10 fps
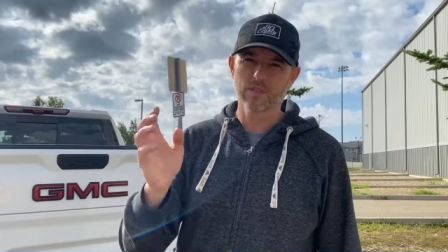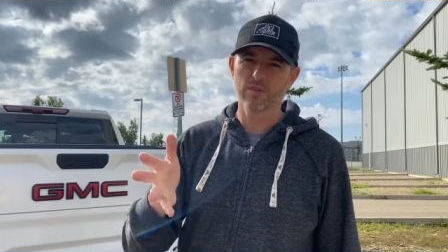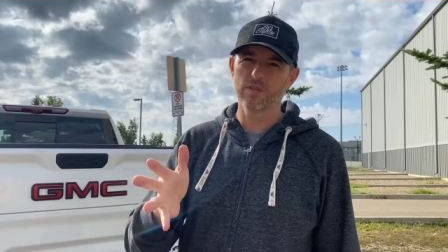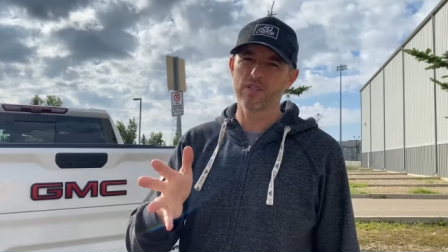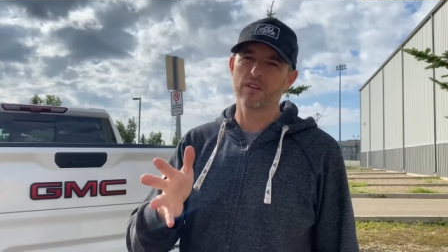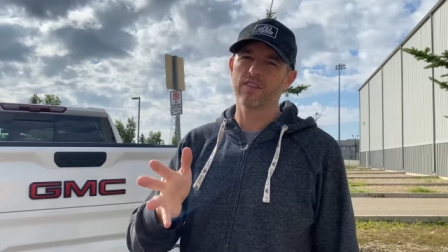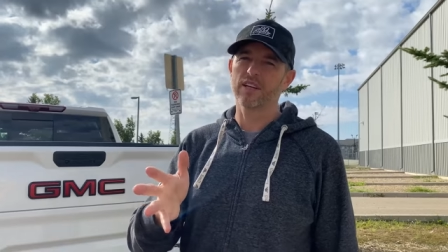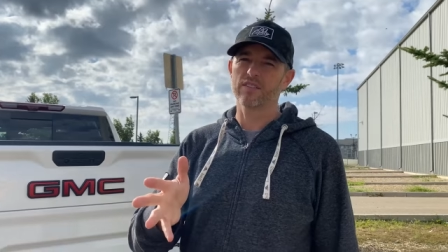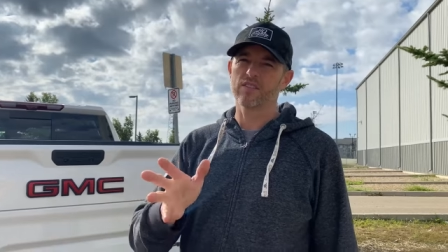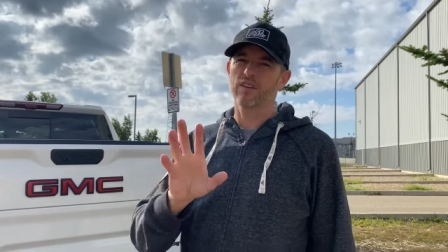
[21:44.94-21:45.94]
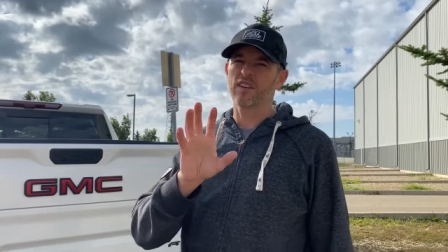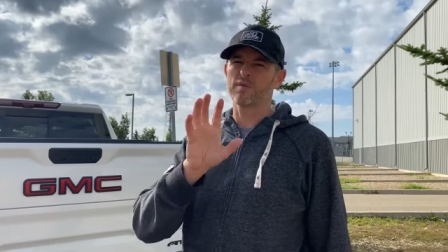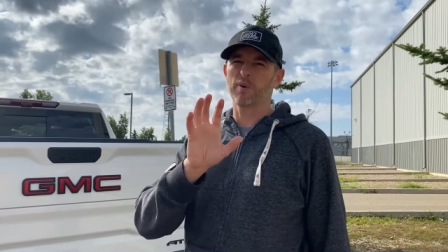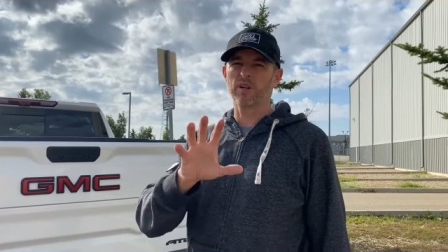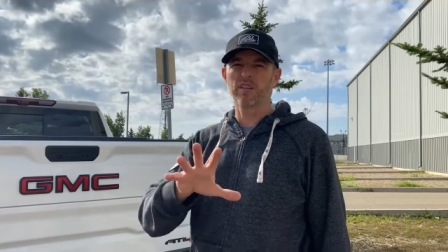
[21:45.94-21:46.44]
Who doesn't love that? It's got a nice
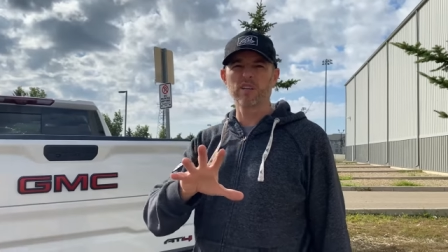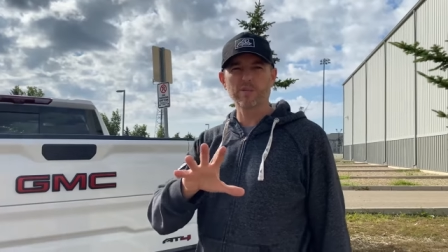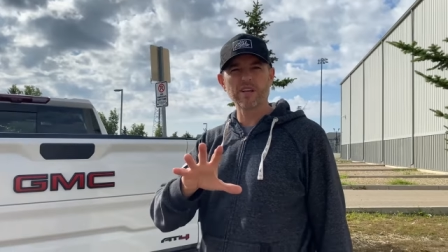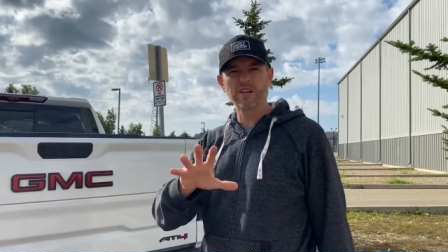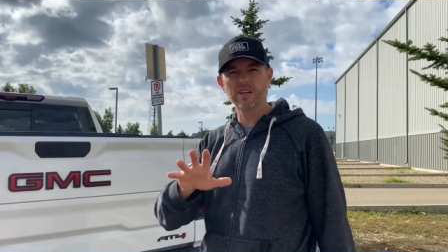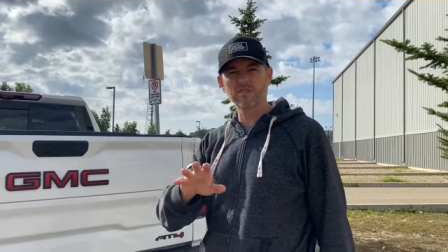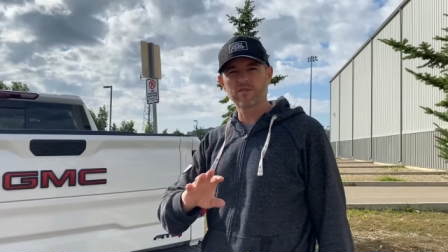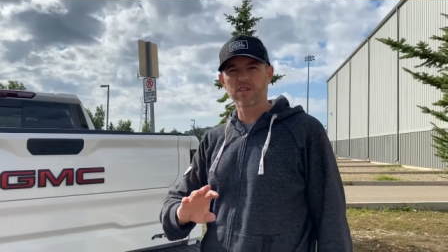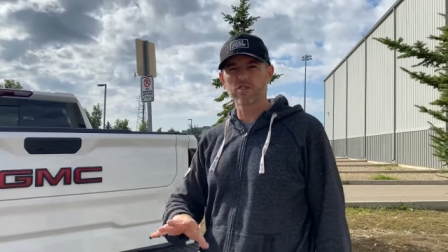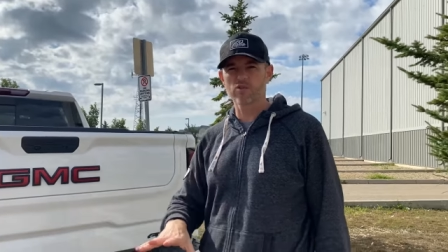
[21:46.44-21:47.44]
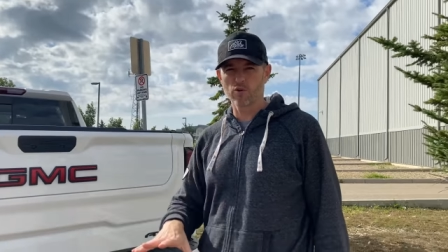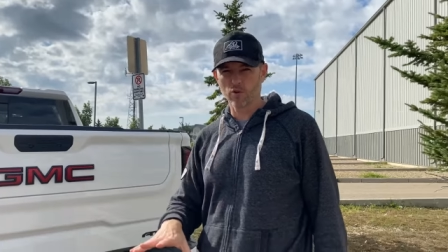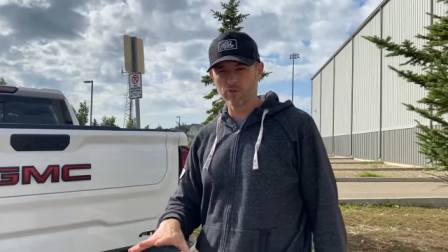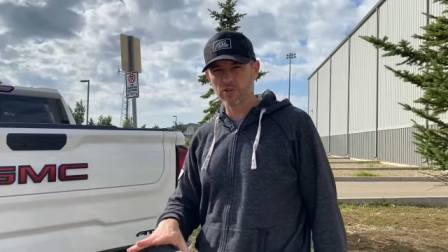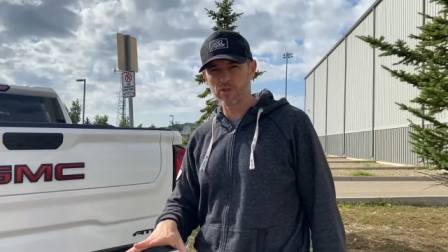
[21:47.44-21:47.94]
bark in the beginning, doesn't
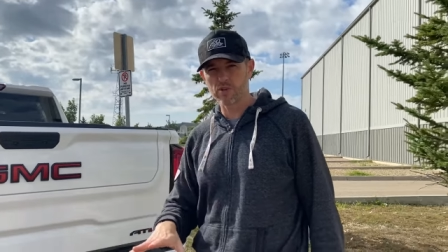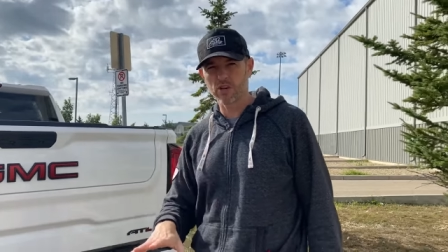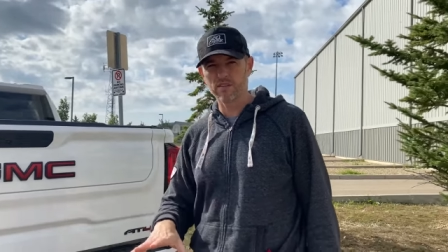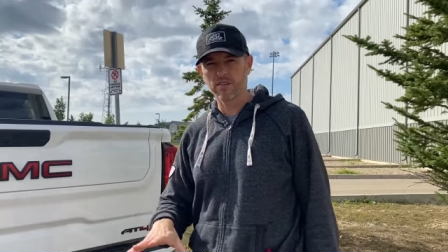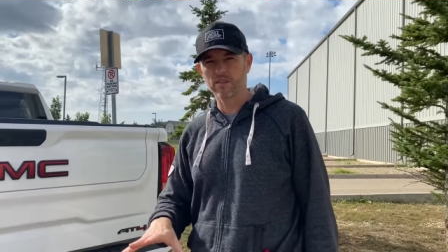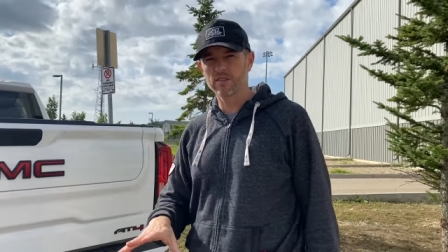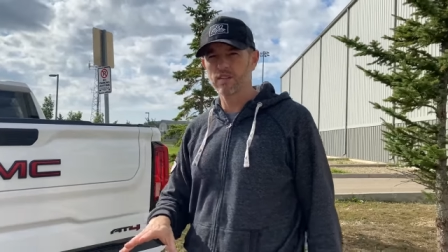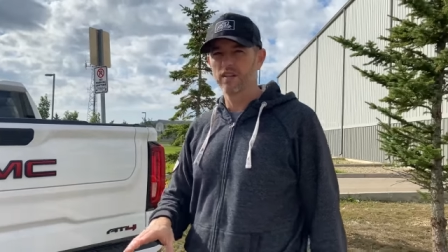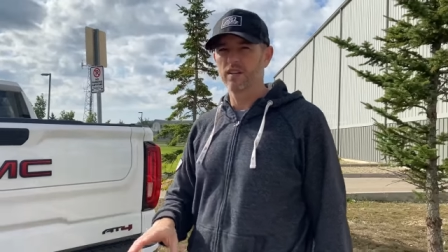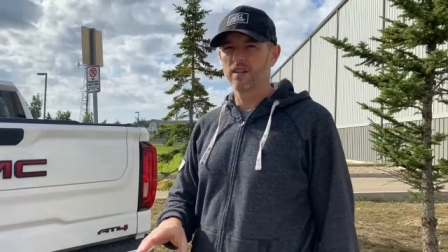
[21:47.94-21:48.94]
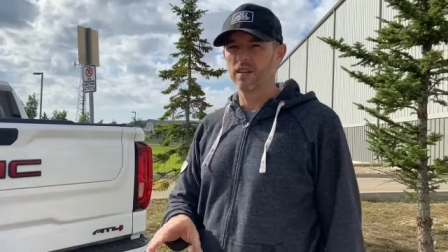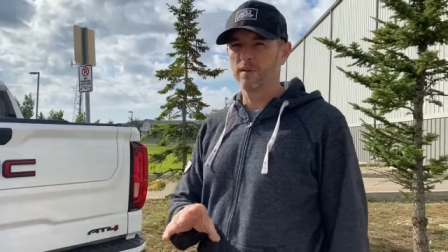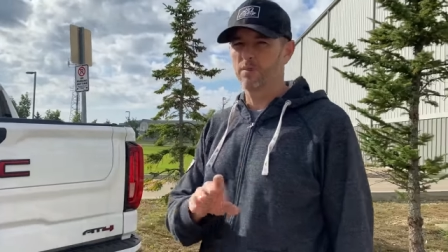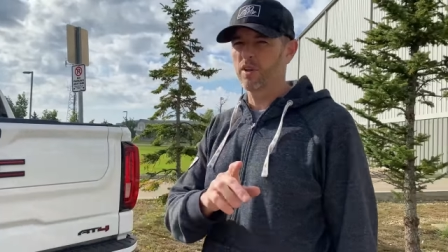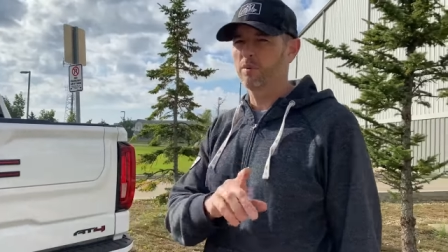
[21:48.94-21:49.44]
drone when you're driving.
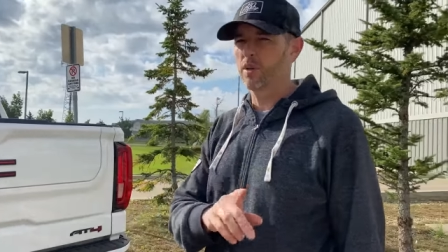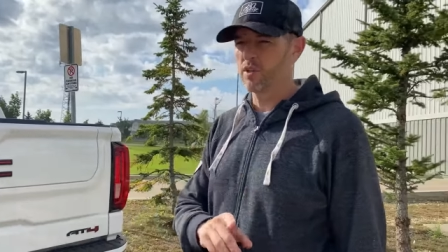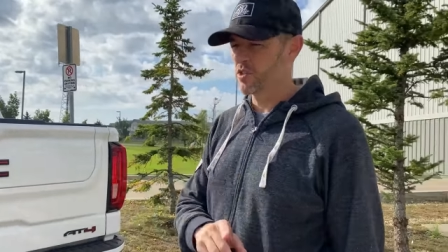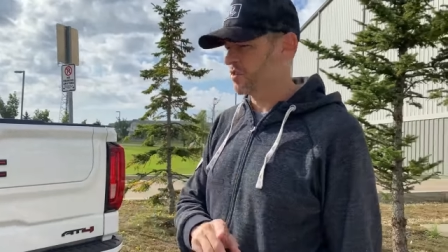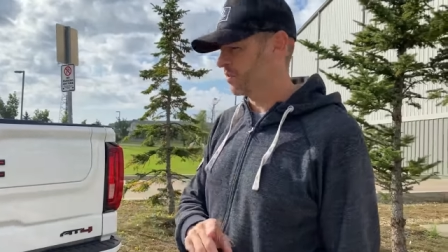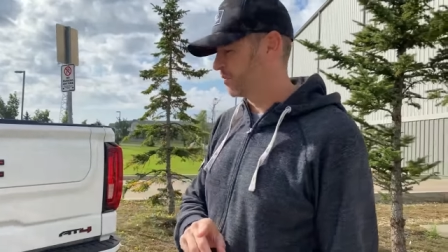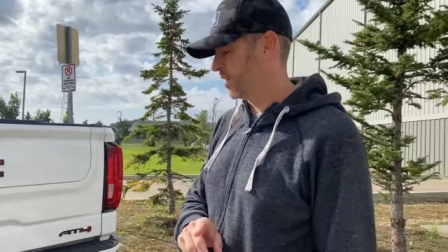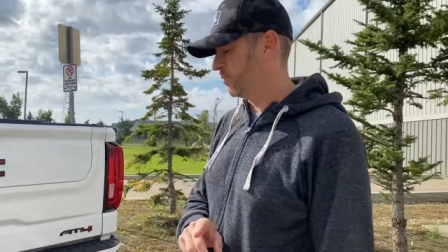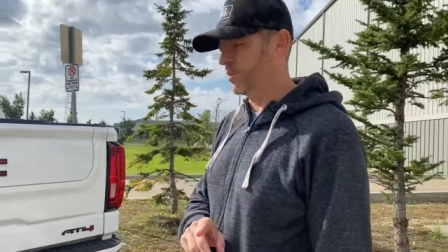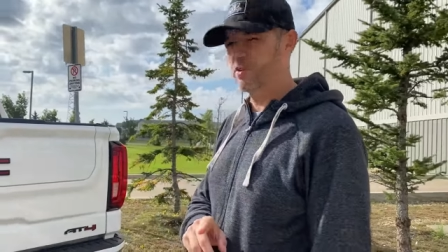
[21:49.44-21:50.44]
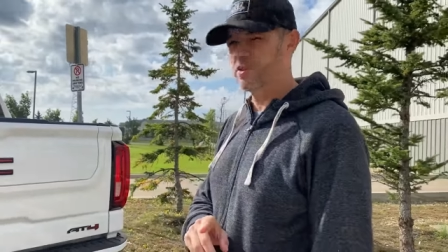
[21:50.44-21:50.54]
Pretty obnoxious though, right when you